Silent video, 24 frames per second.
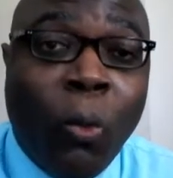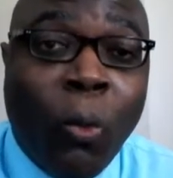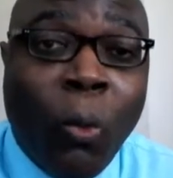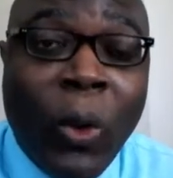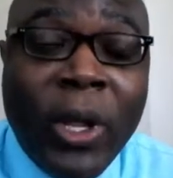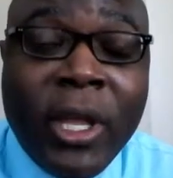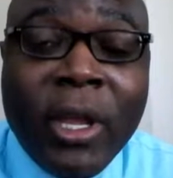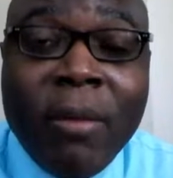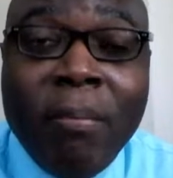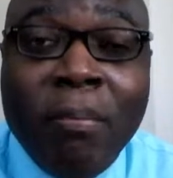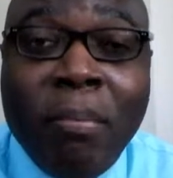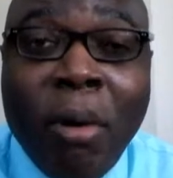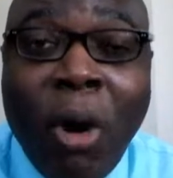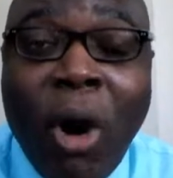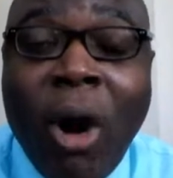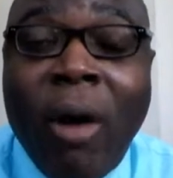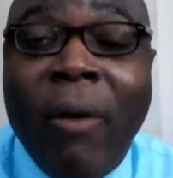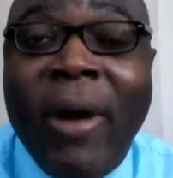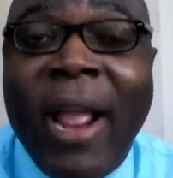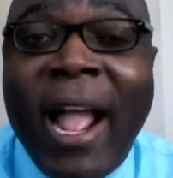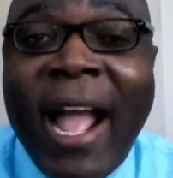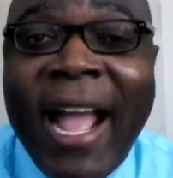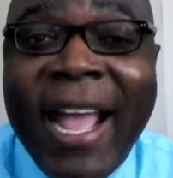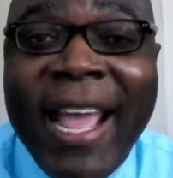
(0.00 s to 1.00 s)
we can
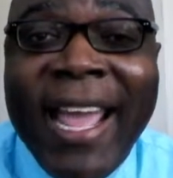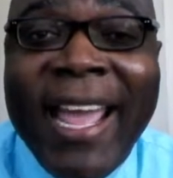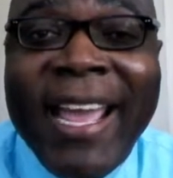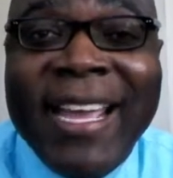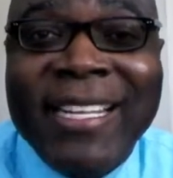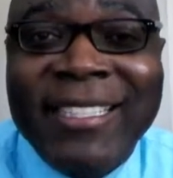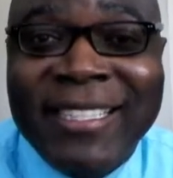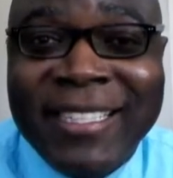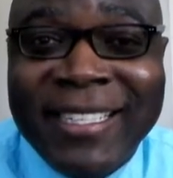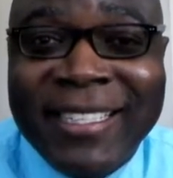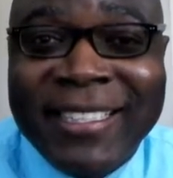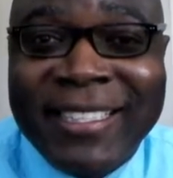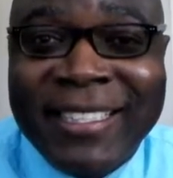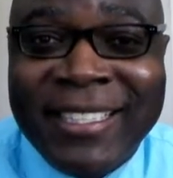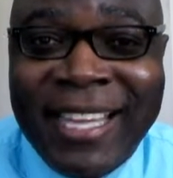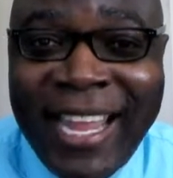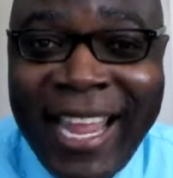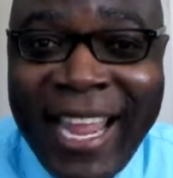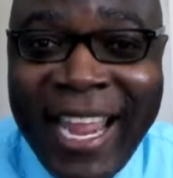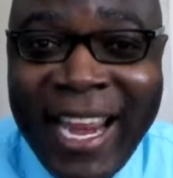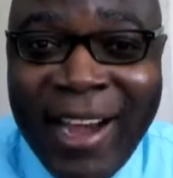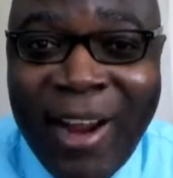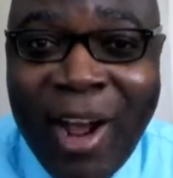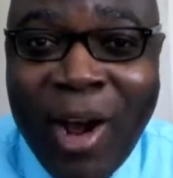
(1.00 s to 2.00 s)
bury our heads in the
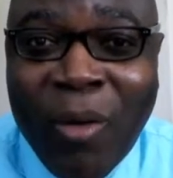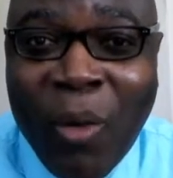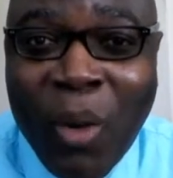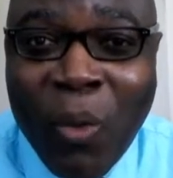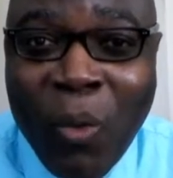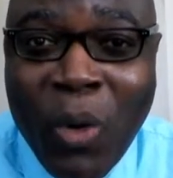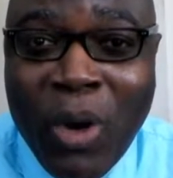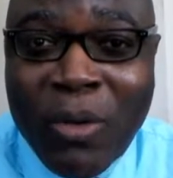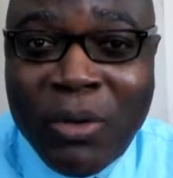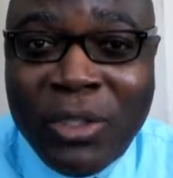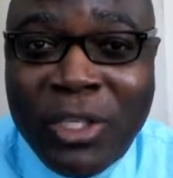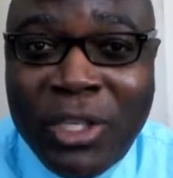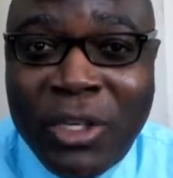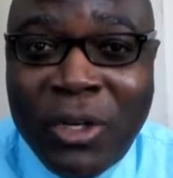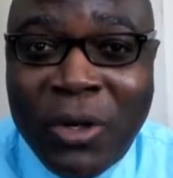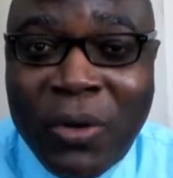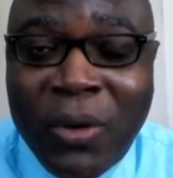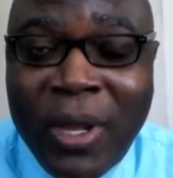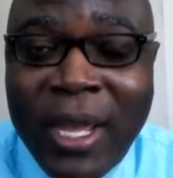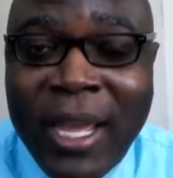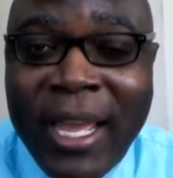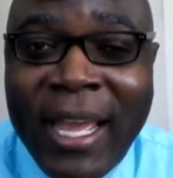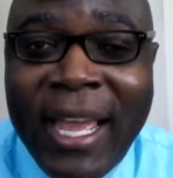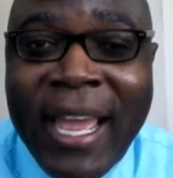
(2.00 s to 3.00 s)
sand all we want
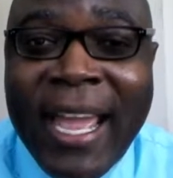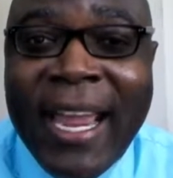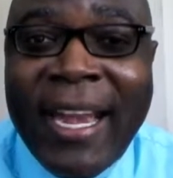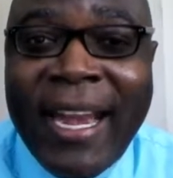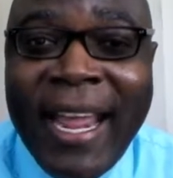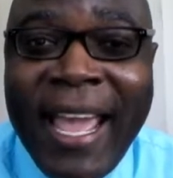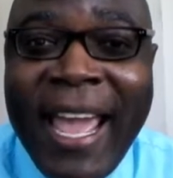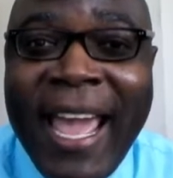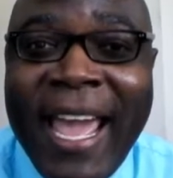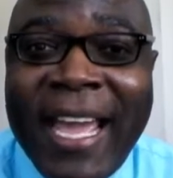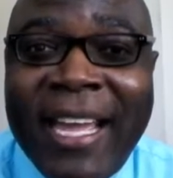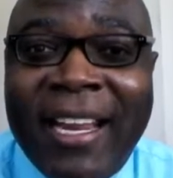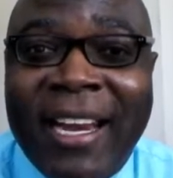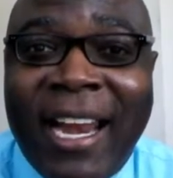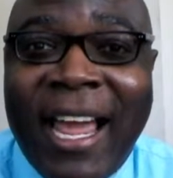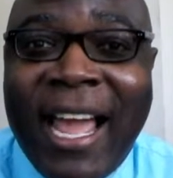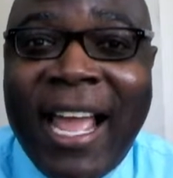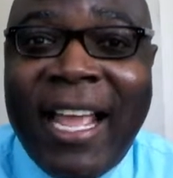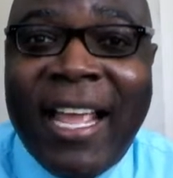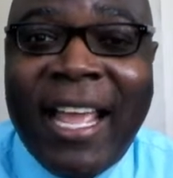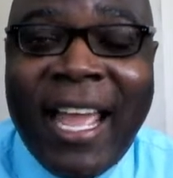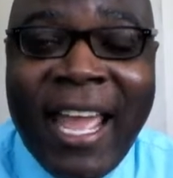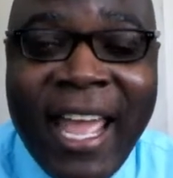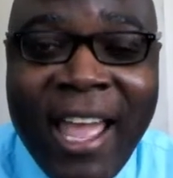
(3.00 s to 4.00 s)
to and act
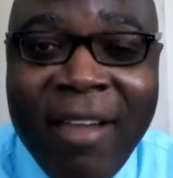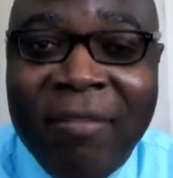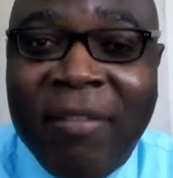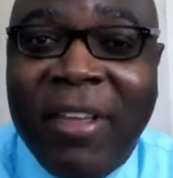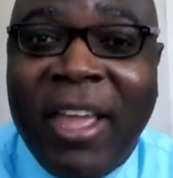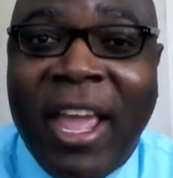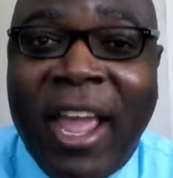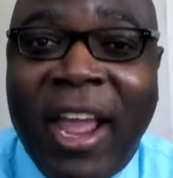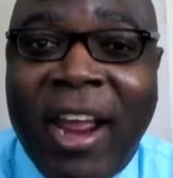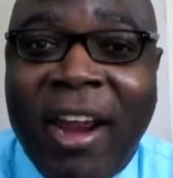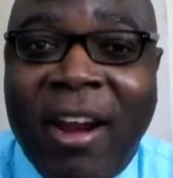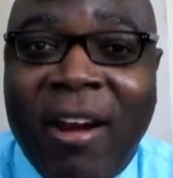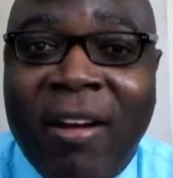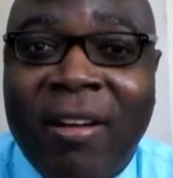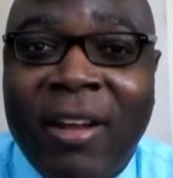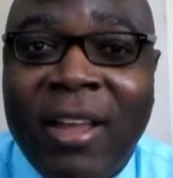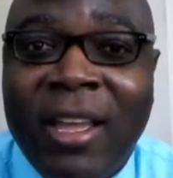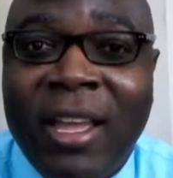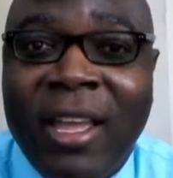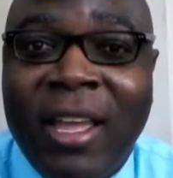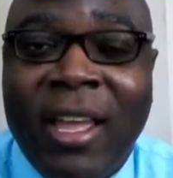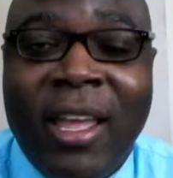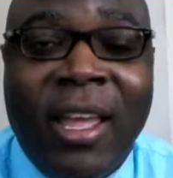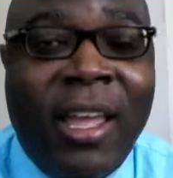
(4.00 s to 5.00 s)
like healthcare
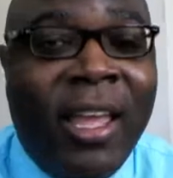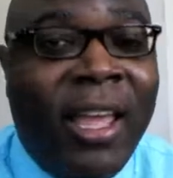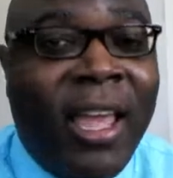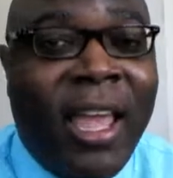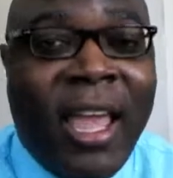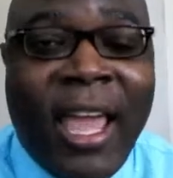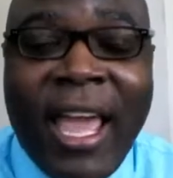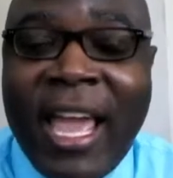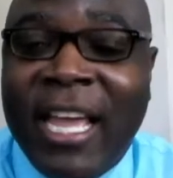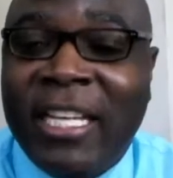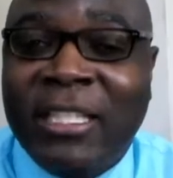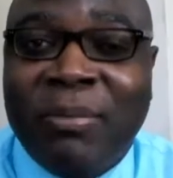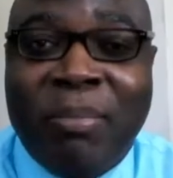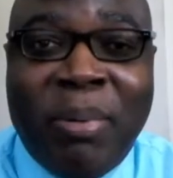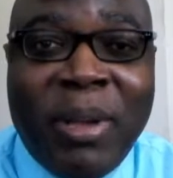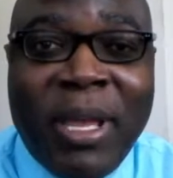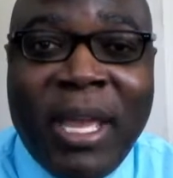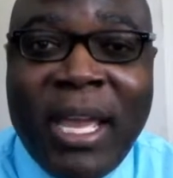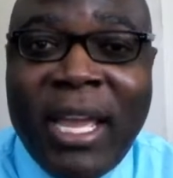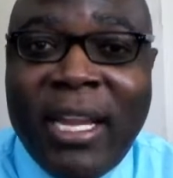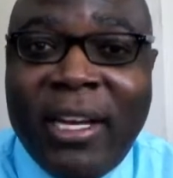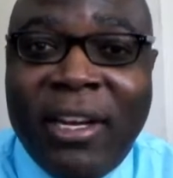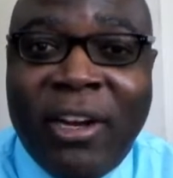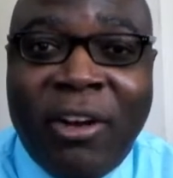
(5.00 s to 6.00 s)
has
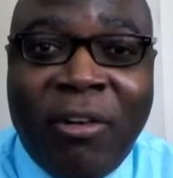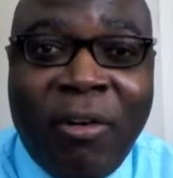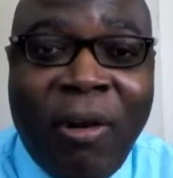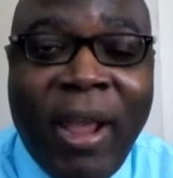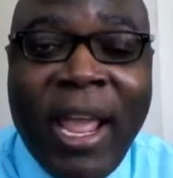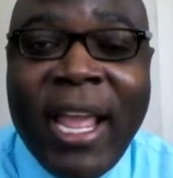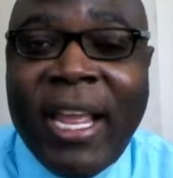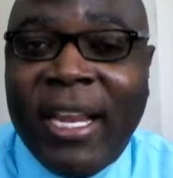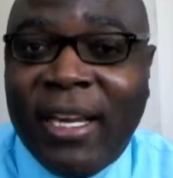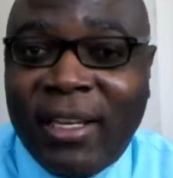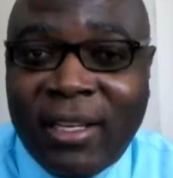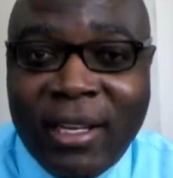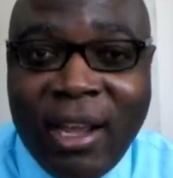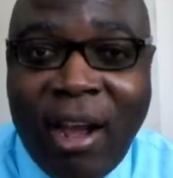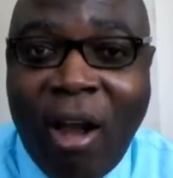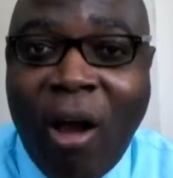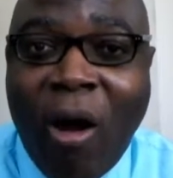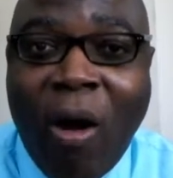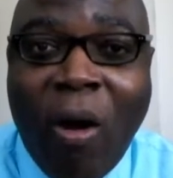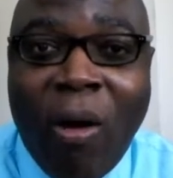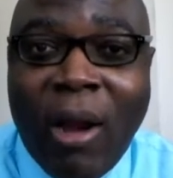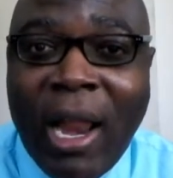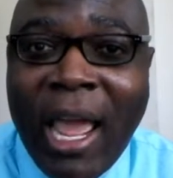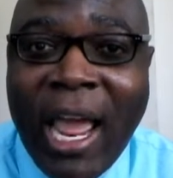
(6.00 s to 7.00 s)
been great
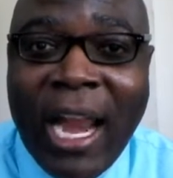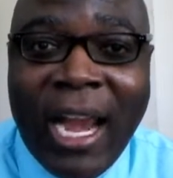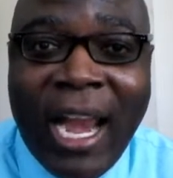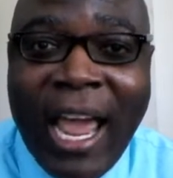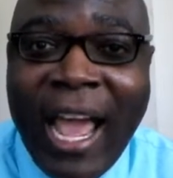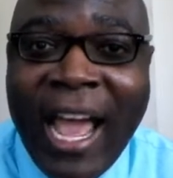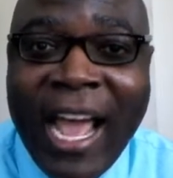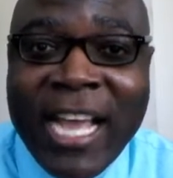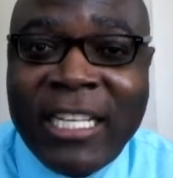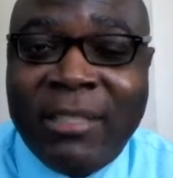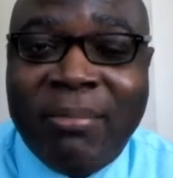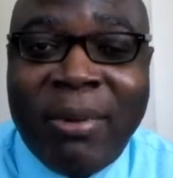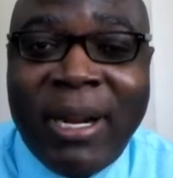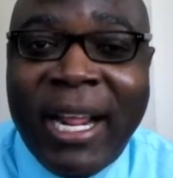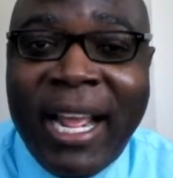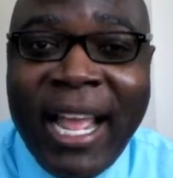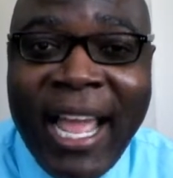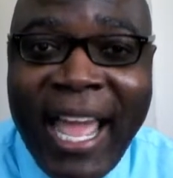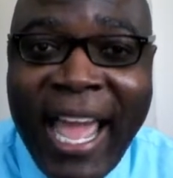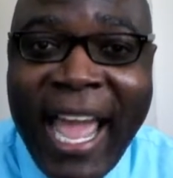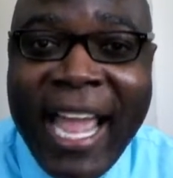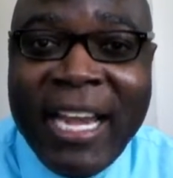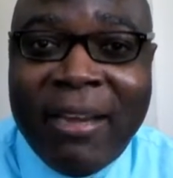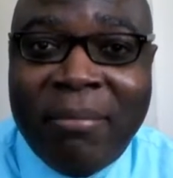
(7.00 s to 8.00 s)
all our lives, but it
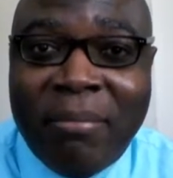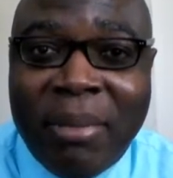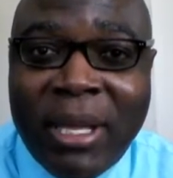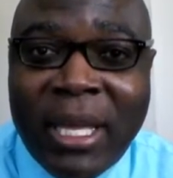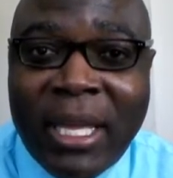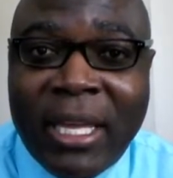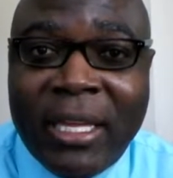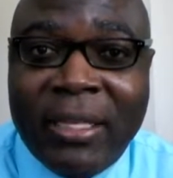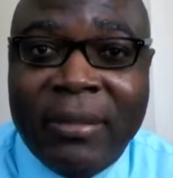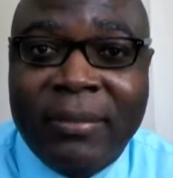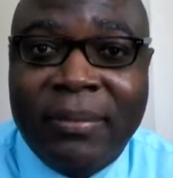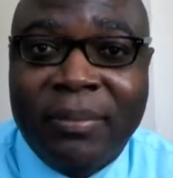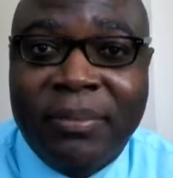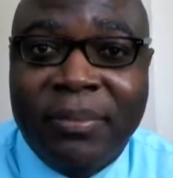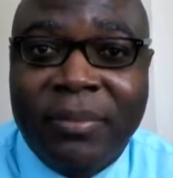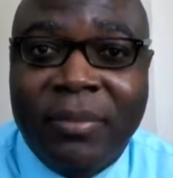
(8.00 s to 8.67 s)
hadn't been.